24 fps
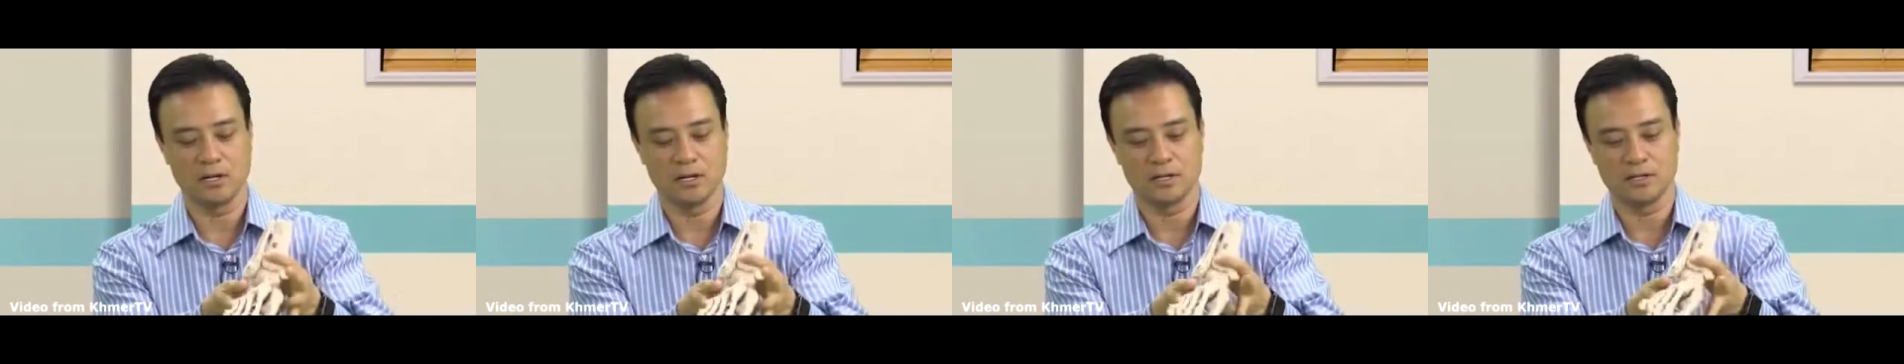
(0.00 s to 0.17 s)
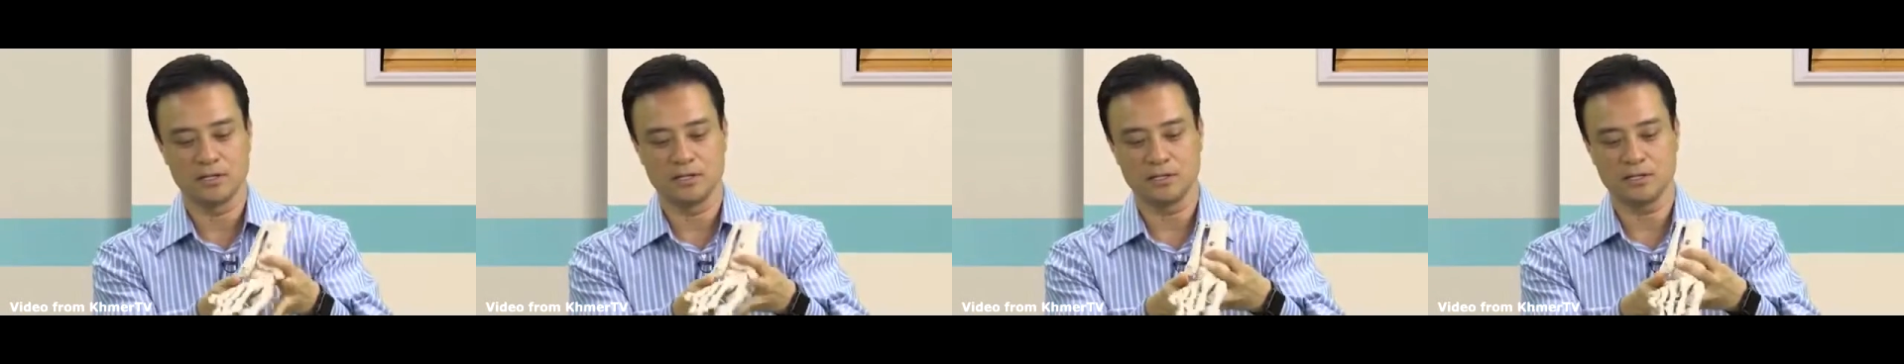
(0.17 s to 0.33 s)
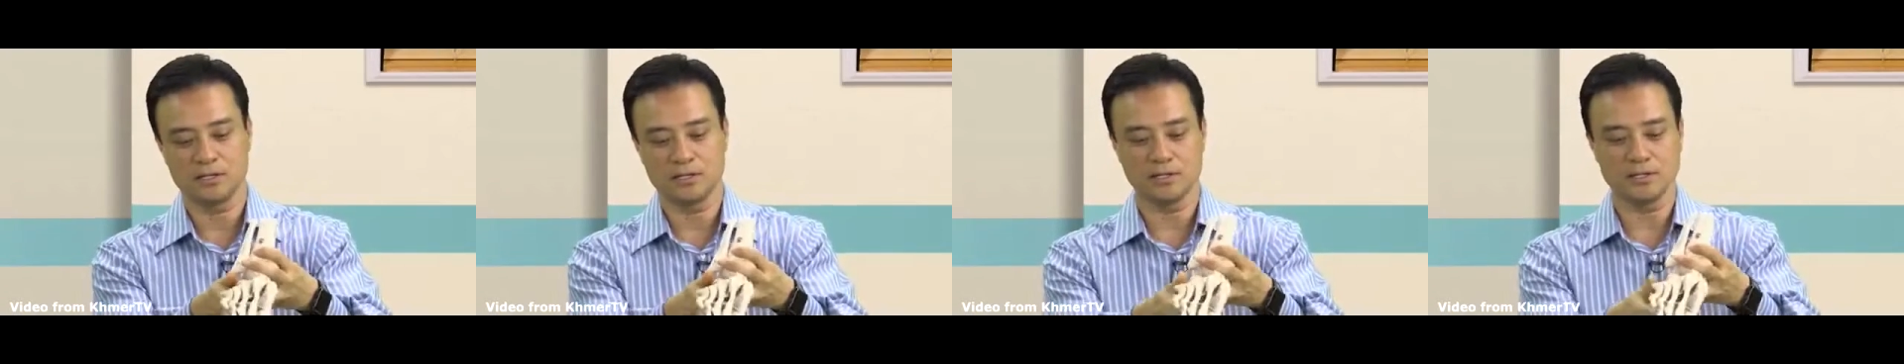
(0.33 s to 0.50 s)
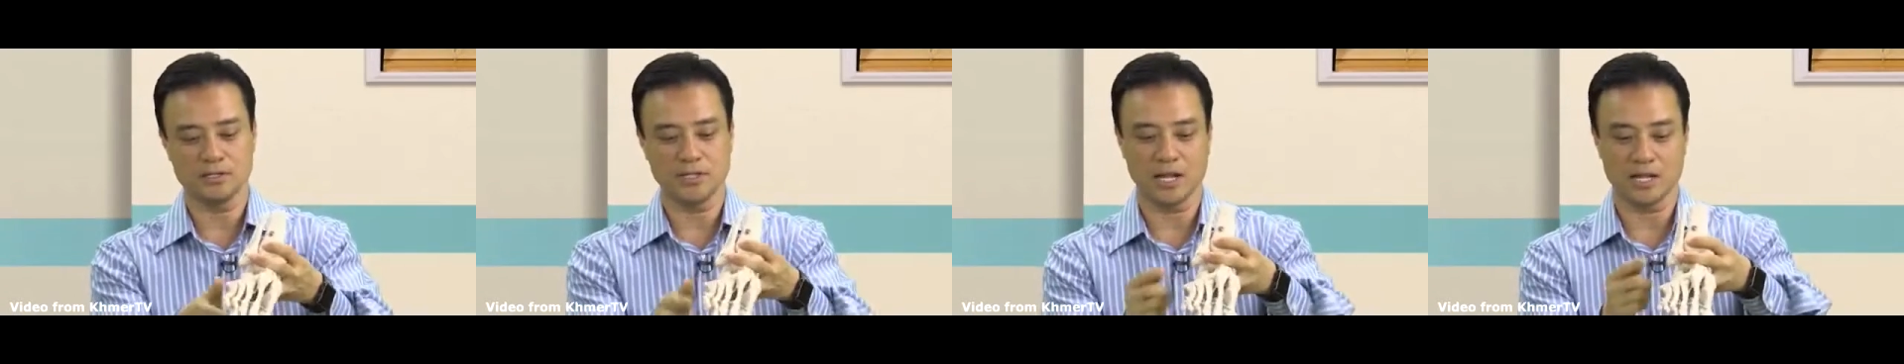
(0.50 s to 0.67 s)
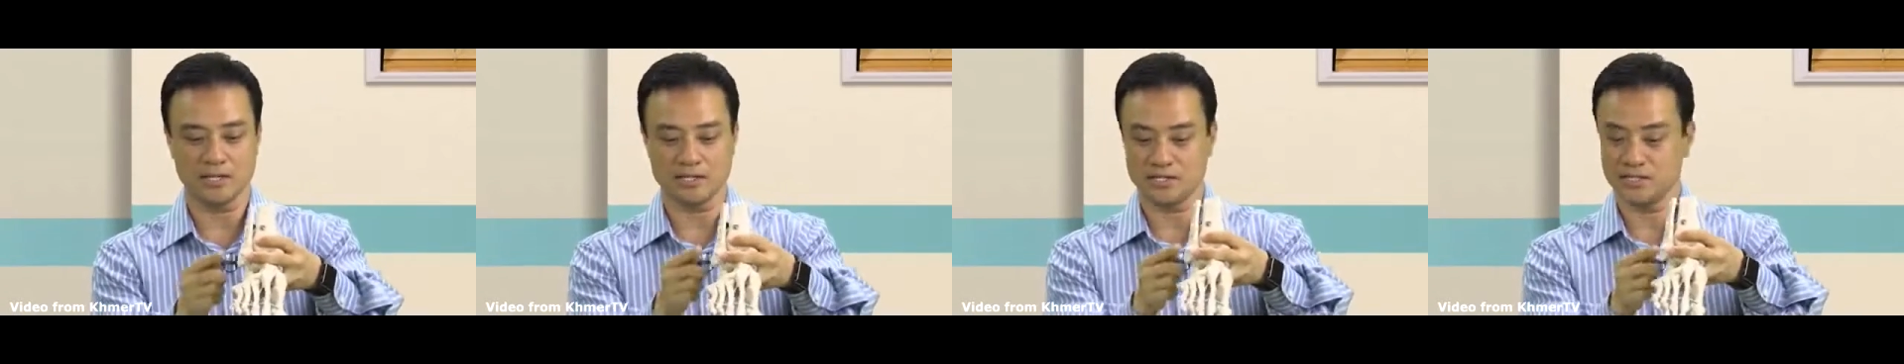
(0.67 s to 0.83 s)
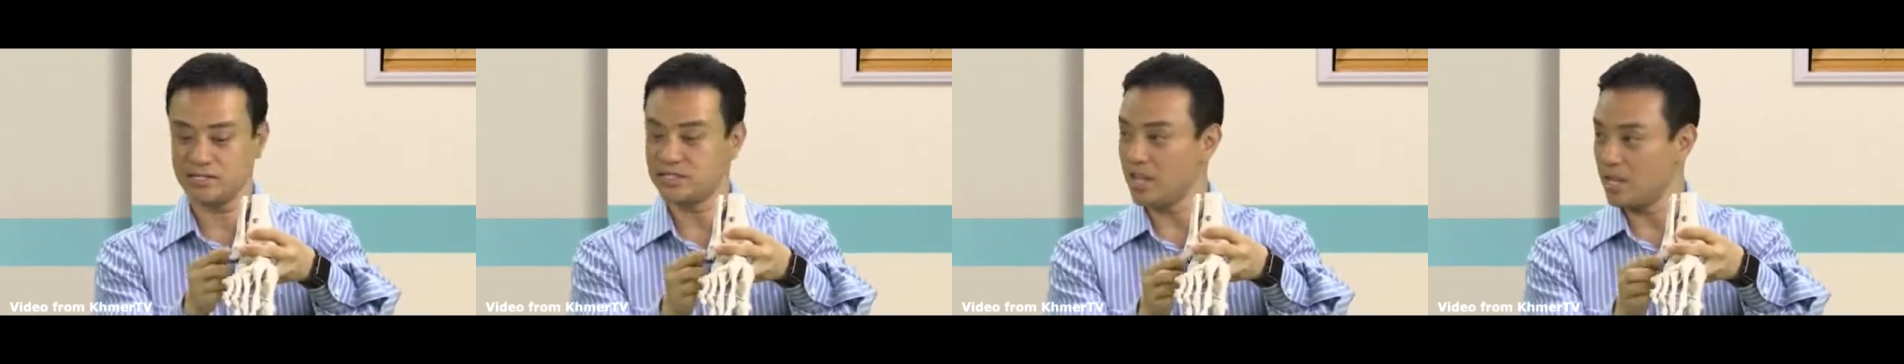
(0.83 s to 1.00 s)
this is not
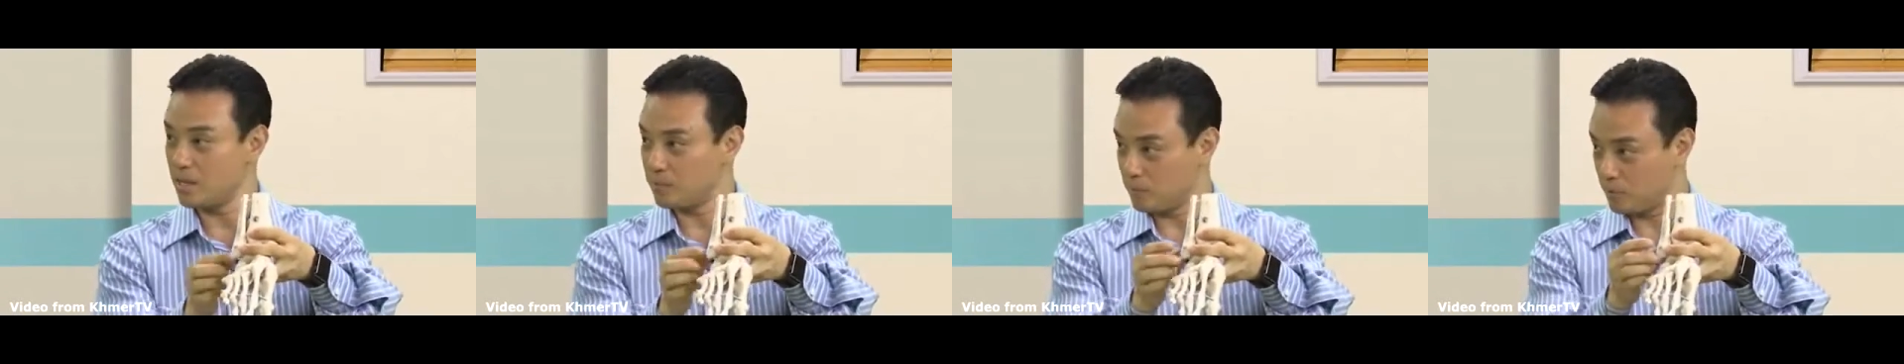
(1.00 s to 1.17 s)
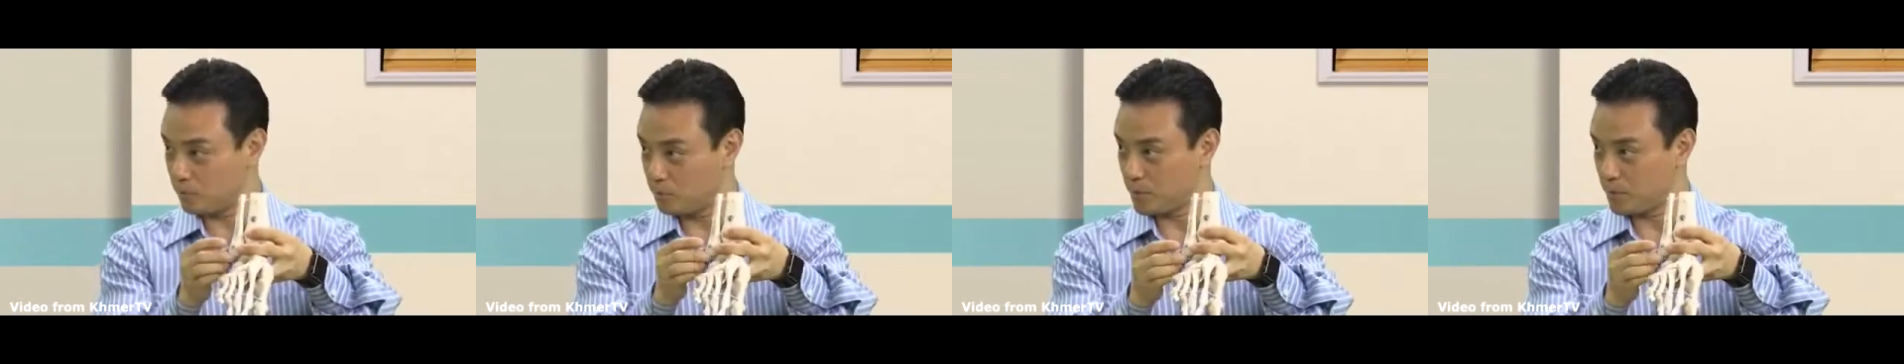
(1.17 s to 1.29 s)
stable,